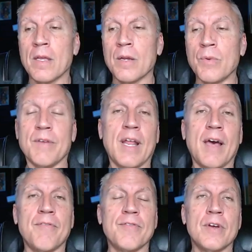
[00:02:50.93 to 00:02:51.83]
We even
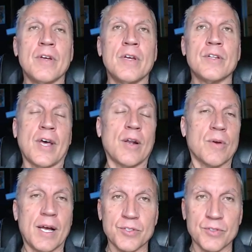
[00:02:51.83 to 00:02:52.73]
have title
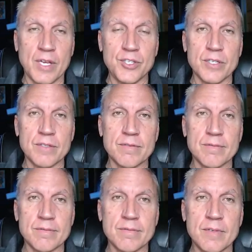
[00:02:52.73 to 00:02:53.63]
consultation.
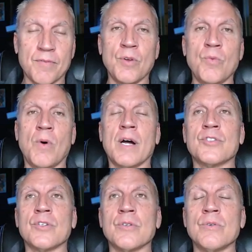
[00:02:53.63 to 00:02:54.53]
If you want
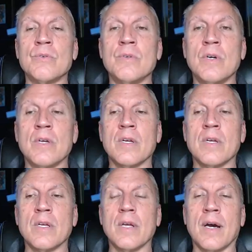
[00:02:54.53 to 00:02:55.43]
to
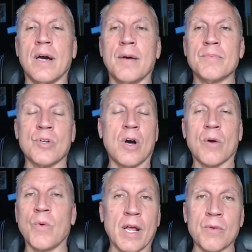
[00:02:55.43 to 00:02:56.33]
uh, talk
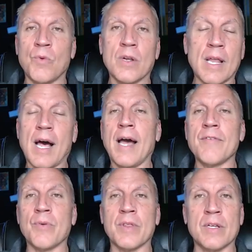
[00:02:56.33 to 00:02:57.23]
one on one
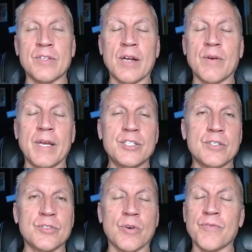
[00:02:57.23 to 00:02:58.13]
live with a title
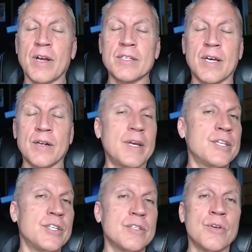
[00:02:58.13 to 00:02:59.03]
agent, certified title
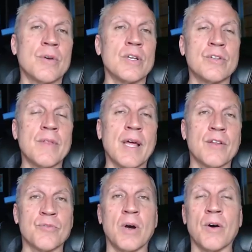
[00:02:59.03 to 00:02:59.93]
agent, you can do that
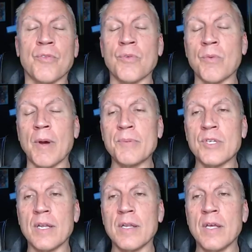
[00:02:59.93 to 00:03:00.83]
as well the
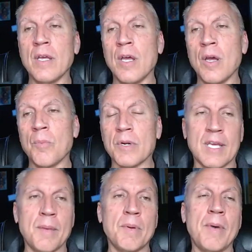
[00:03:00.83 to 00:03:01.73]
website. But
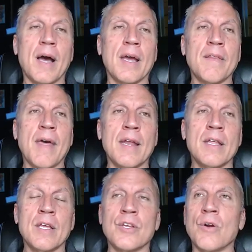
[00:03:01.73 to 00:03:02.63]
keep in mind that
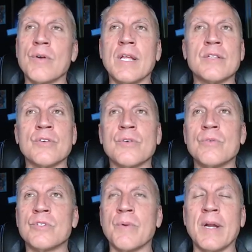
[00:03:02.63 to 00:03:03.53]
you don't need to
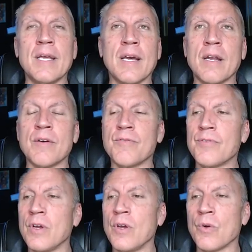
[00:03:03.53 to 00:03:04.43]
do any kind of
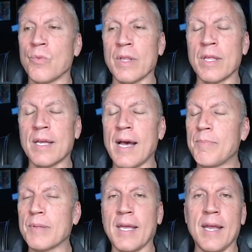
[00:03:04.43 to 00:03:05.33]
really
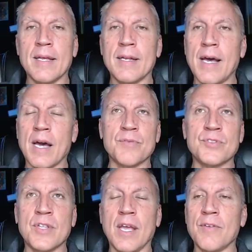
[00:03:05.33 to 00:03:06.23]
complicated out of
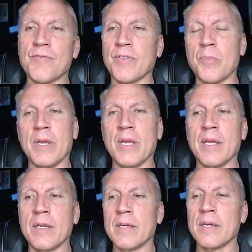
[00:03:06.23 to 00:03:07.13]
state
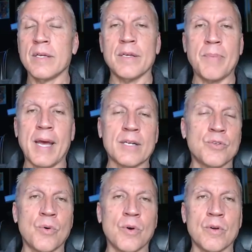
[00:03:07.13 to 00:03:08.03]
flipping
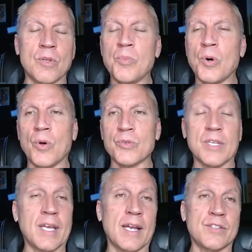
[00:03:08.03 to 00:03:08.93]
backdoor loopholes
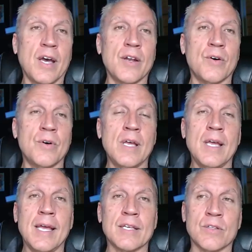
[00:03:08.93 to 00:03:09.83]
to get a title.
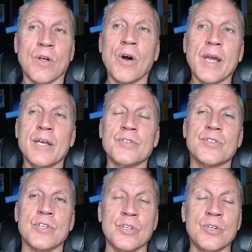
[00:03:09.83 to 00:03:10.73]
As long as
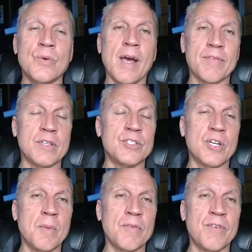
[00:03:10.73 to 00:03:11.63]
you have a
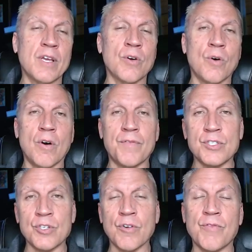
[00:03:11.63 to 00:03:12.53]
legitimate vehicle, if
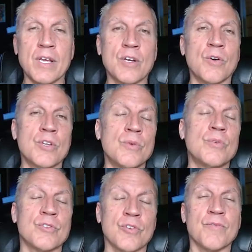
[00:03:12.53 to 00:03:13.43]
it's your vehicle, you
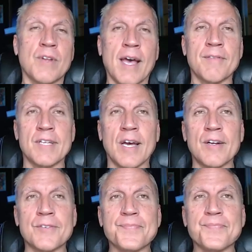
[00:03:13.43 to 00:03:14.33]
deserve to have a title.